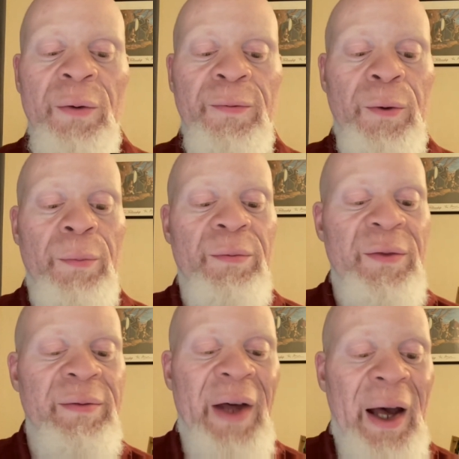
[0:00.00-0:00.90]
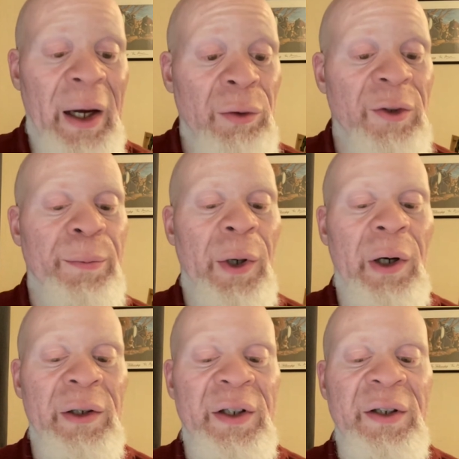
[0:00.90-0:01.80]
from House
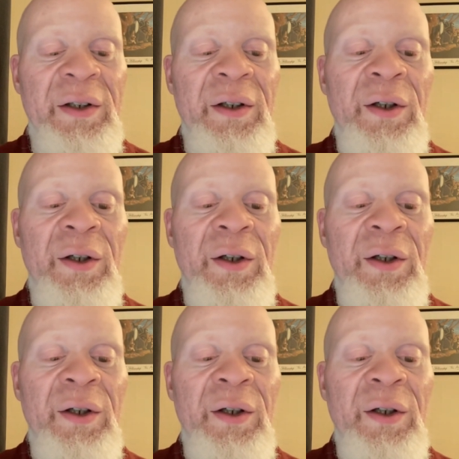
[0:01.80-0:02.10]
Party